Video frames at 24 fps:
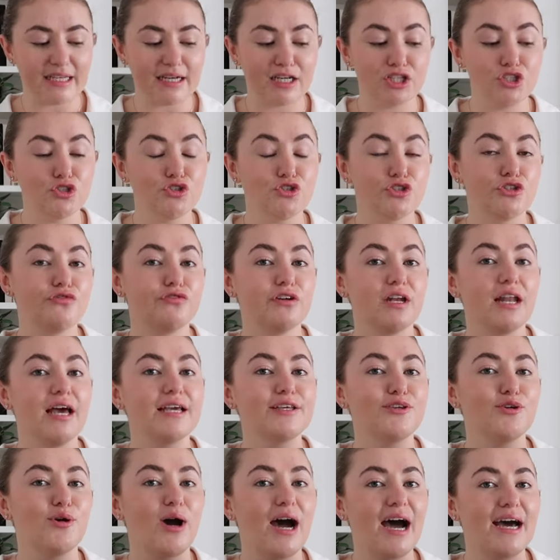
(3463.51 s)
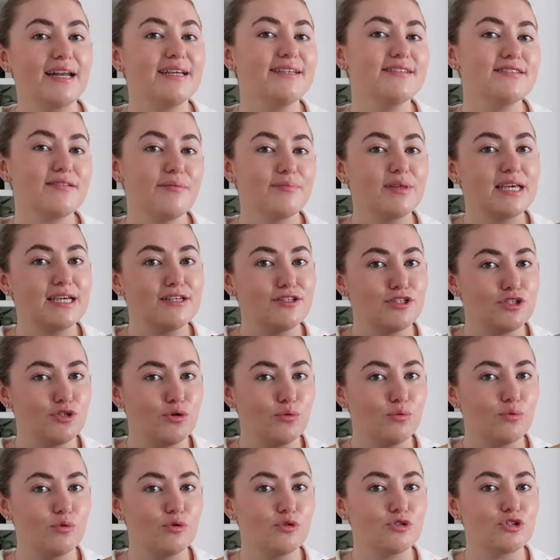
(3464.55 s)
Like, you do feel like you're adding something into
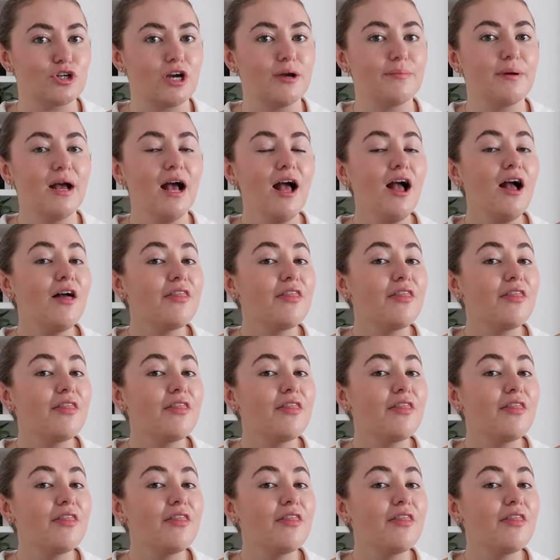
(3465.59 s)
your wardrobe